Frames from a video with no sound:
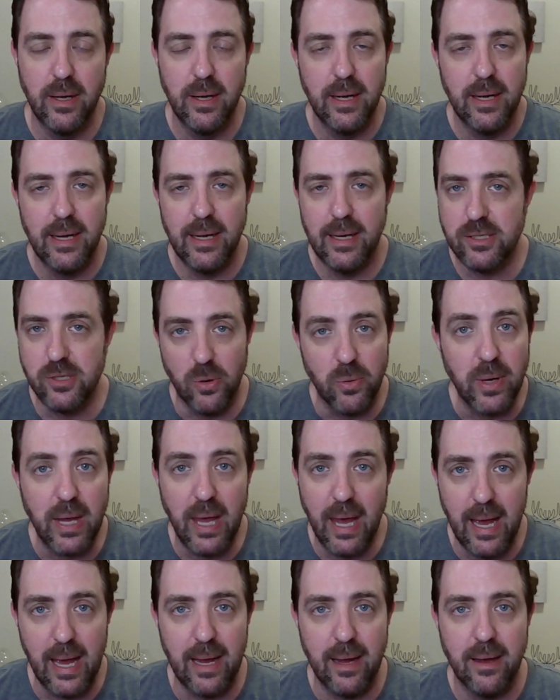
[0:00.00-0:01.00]
It's
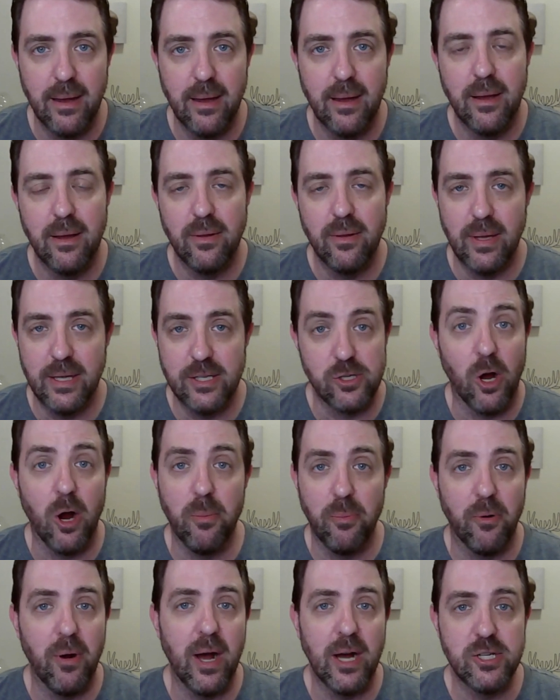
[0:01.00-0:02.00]
okay. It's our
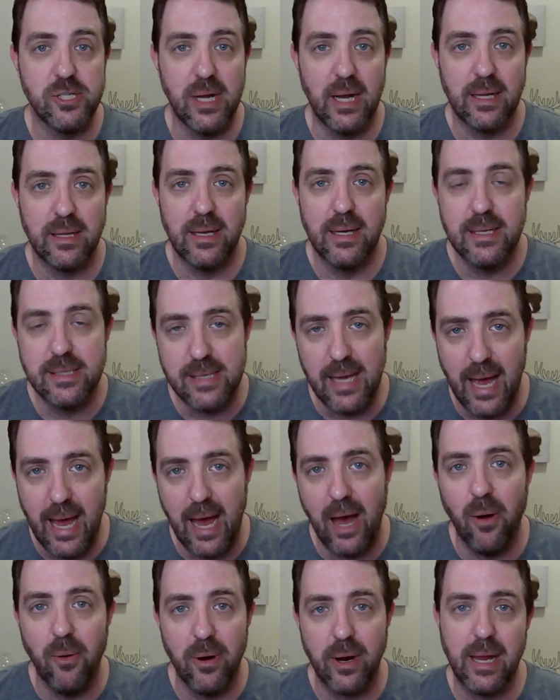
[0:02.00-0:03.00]
project. It's
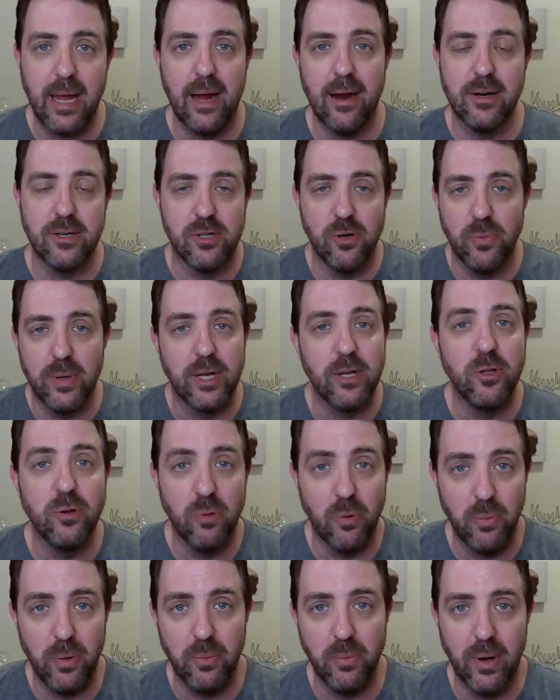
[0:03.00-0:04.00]
our character. We can do
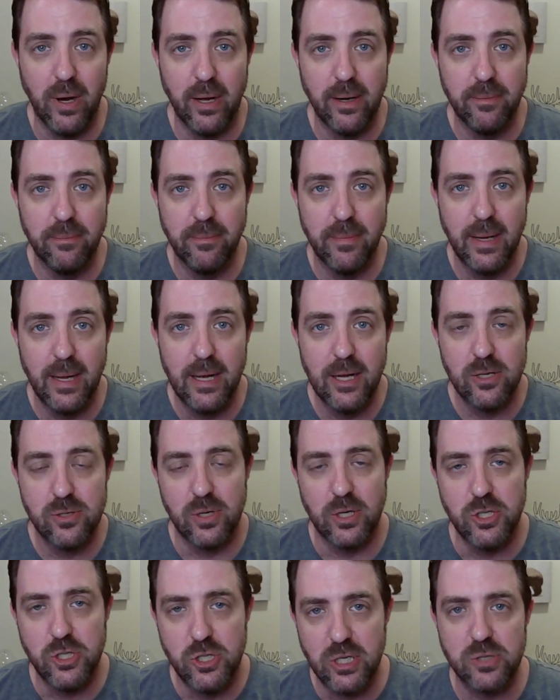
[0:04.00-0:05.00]
what we want. So
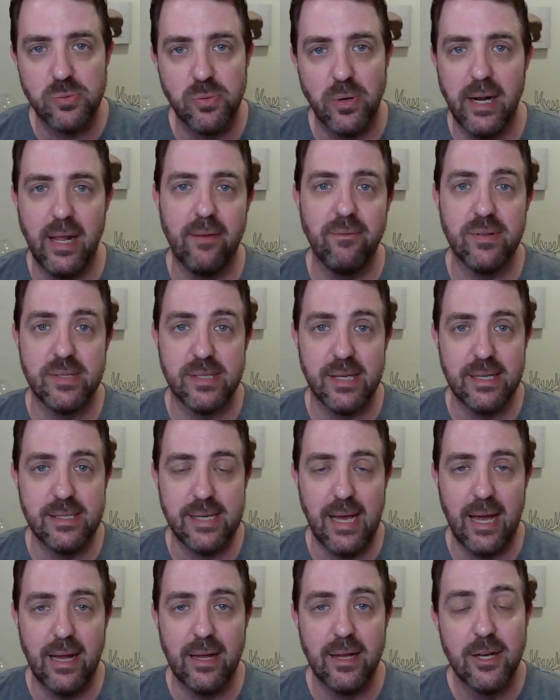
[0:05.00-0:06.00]
I just wanted to emphasize
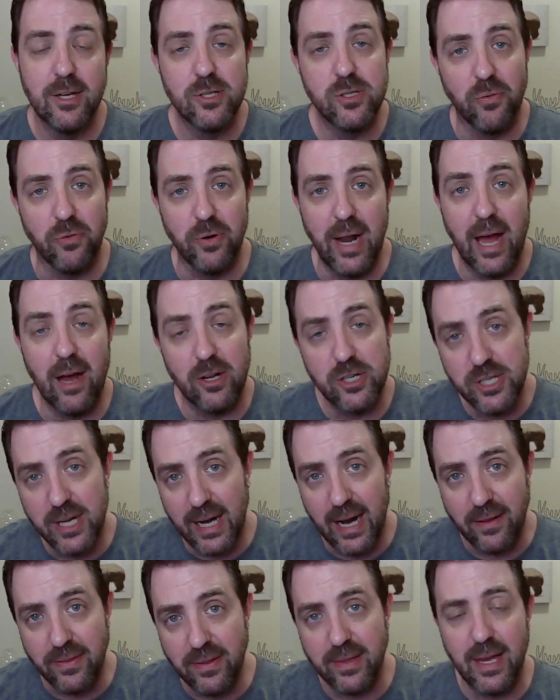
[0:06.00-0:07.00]
that. So for now,
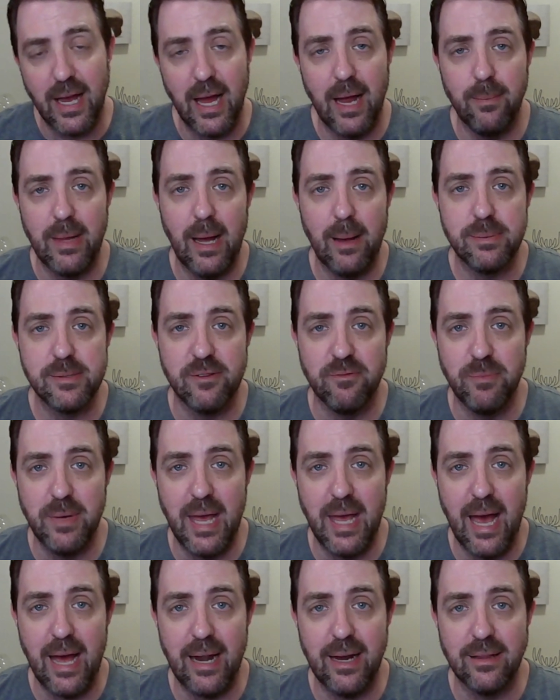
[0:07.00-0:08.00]
check out the time lapse of me
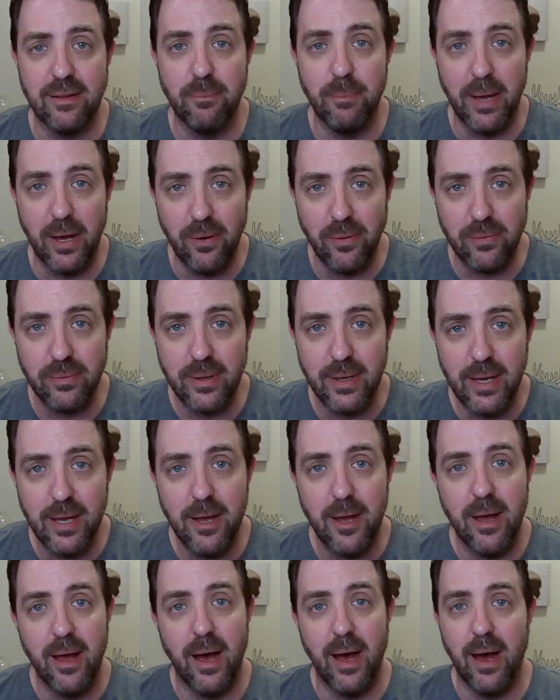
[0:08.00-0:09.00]
adding the belt.
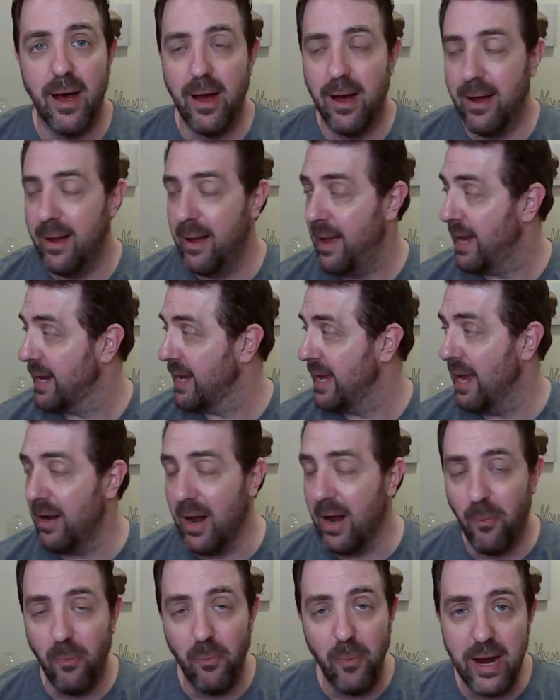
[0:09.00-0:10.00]
I
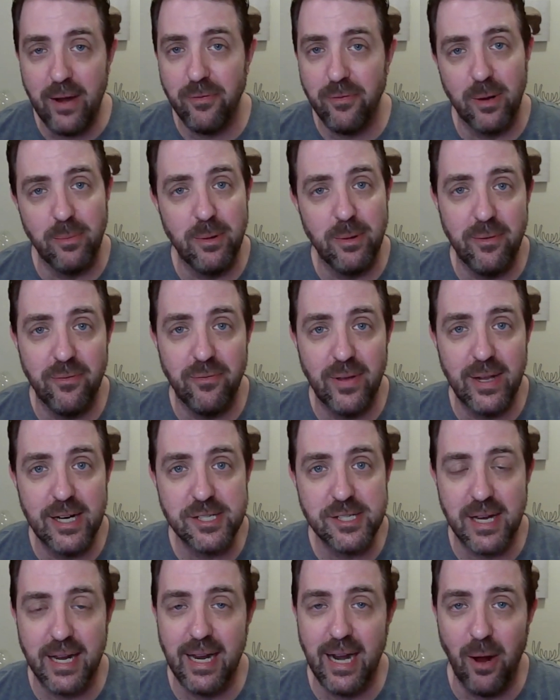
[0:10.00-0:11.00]
cannot wait for him to be
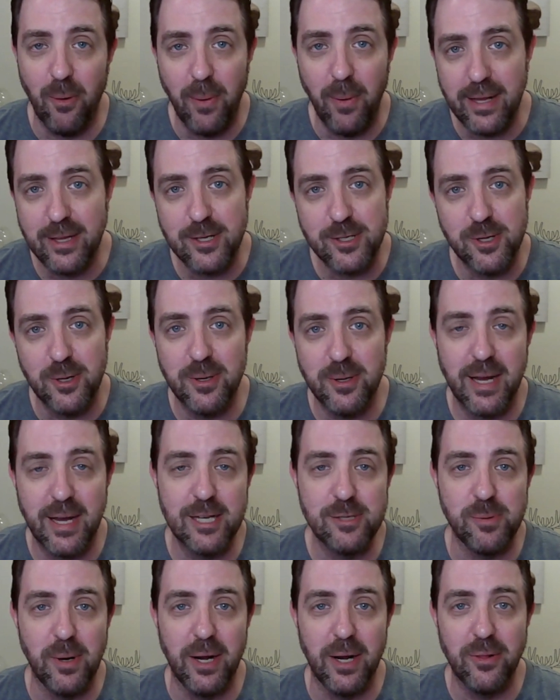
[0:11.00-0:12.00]
finished. I cannot wait to show you
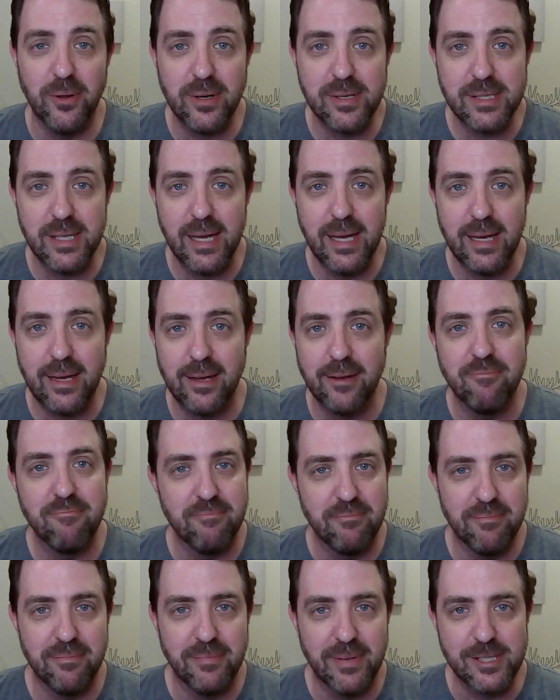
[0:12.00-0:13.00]
guys what he looks like.
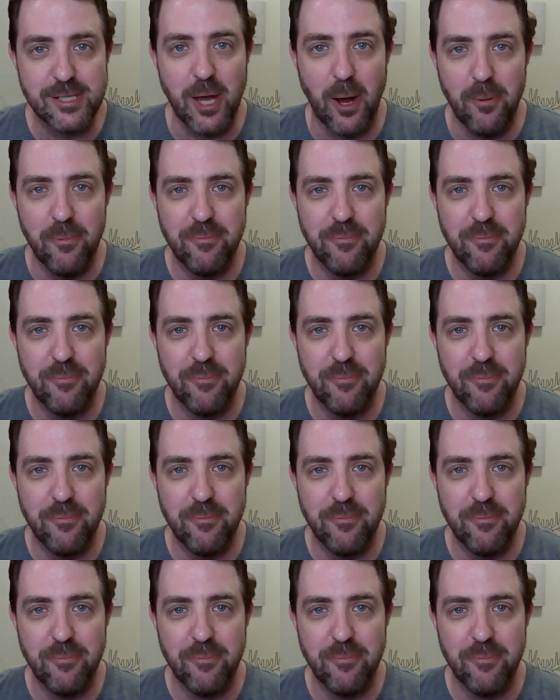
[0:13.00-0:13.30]
Let's go.